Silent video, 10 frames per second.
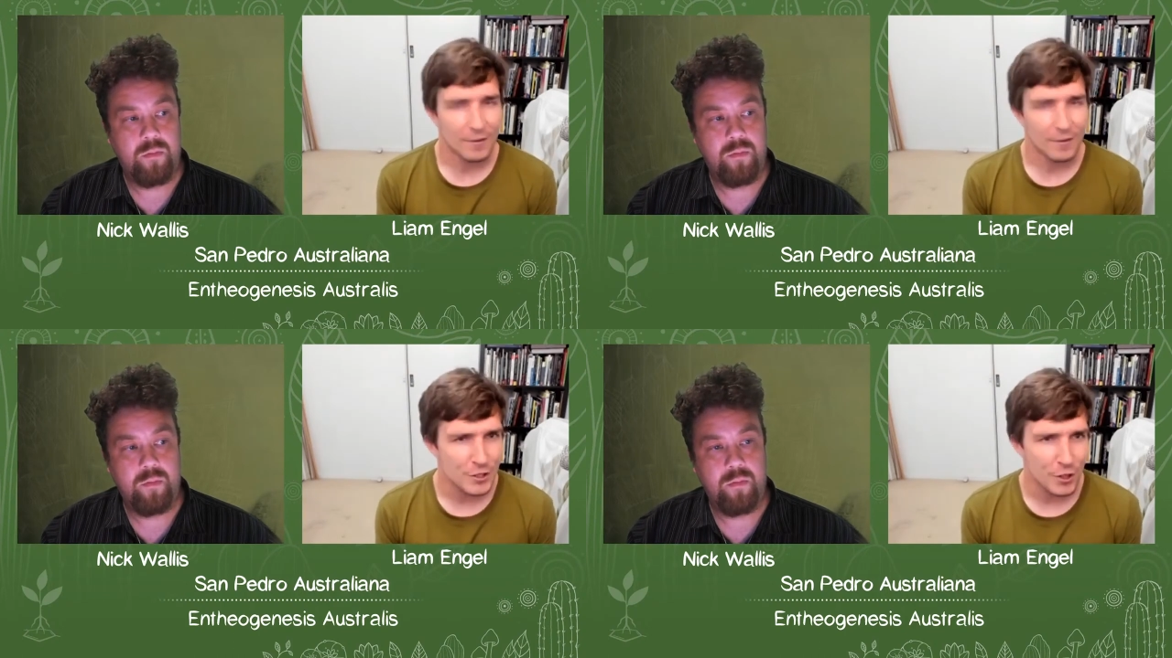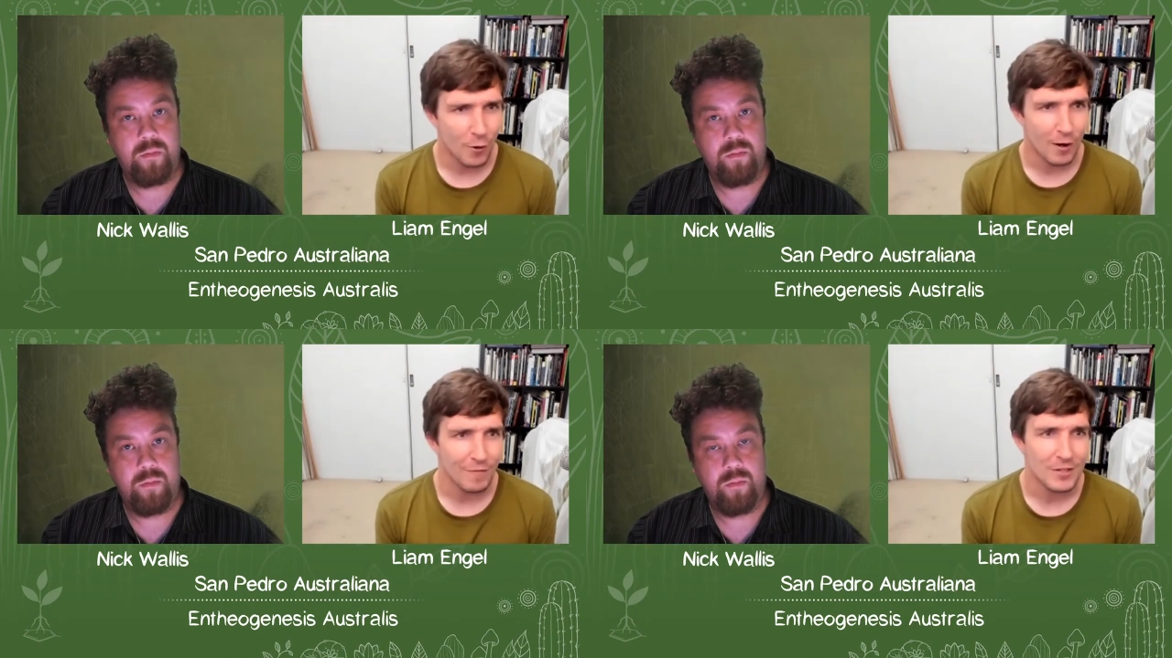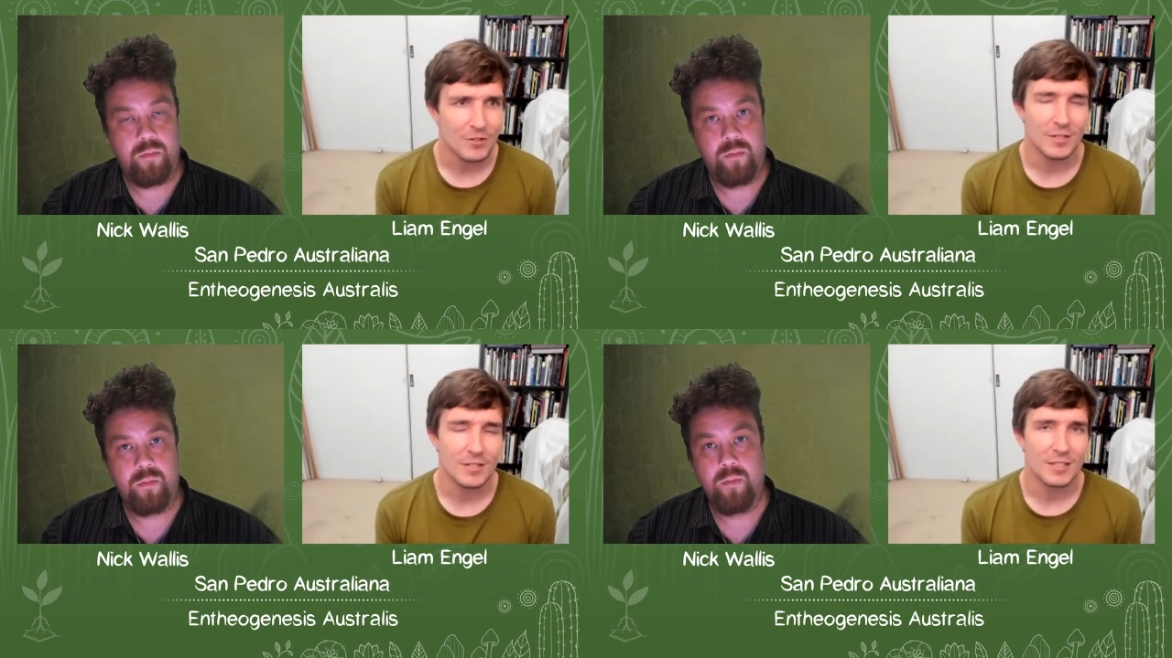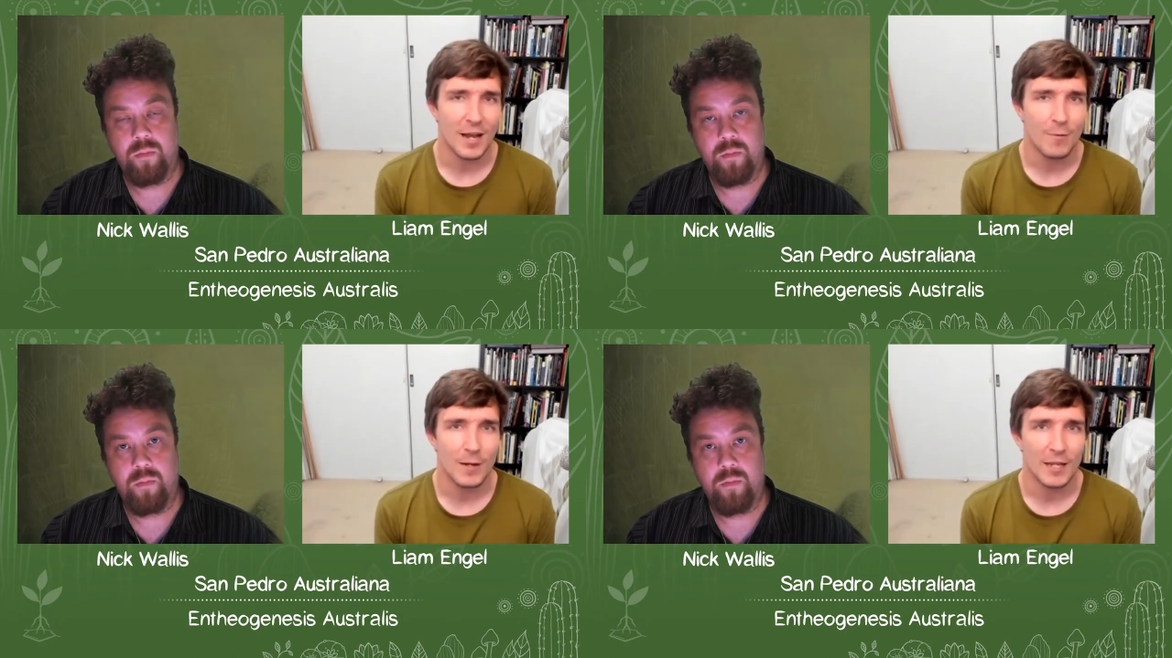Speaker 1: if we show enough interest
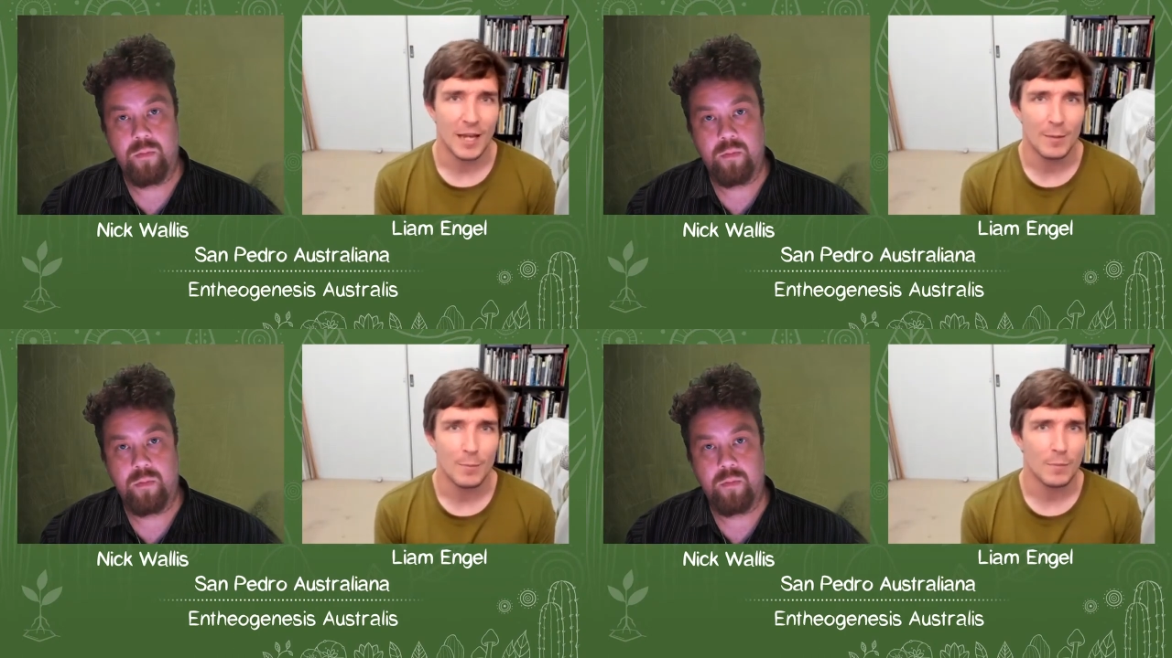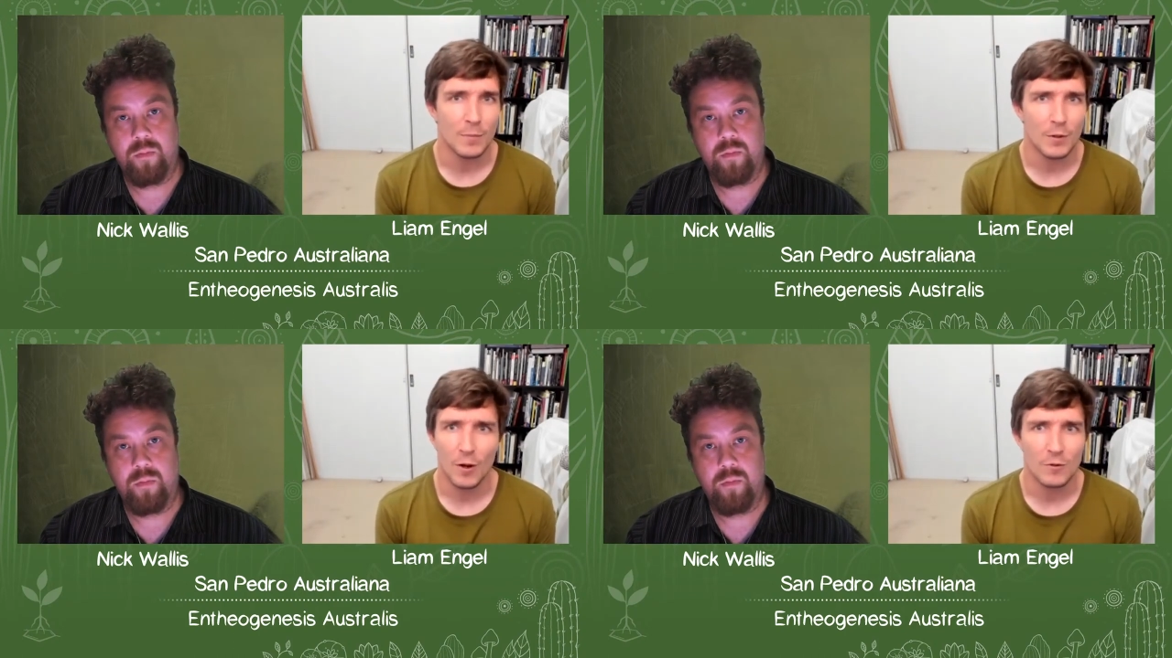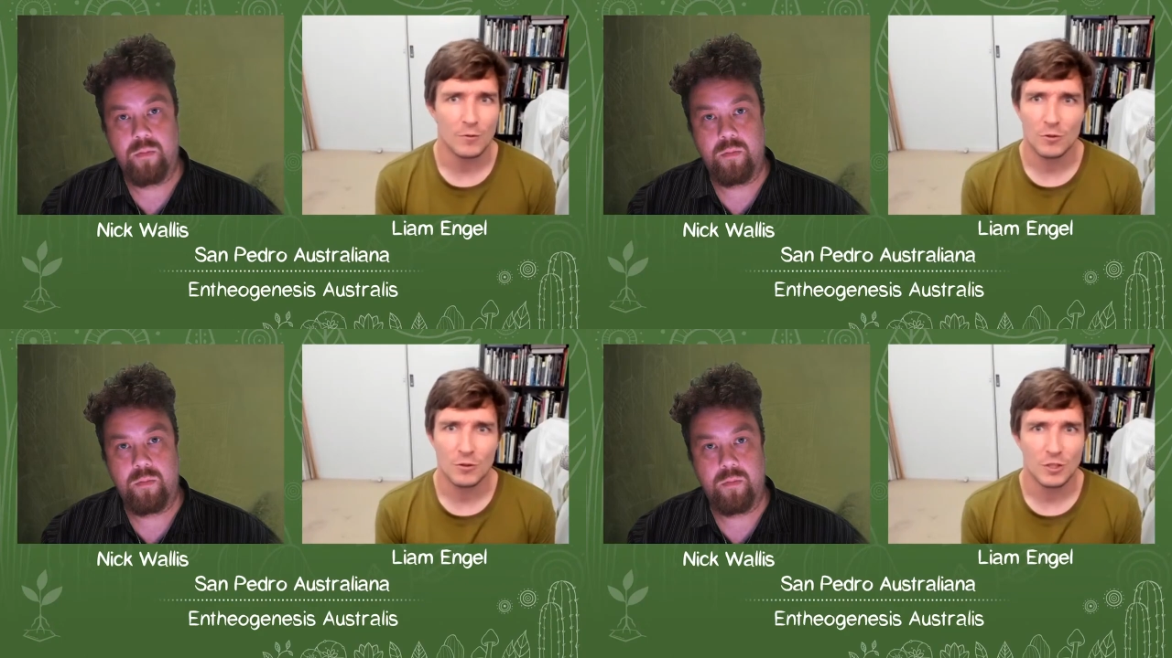and we keep, you know,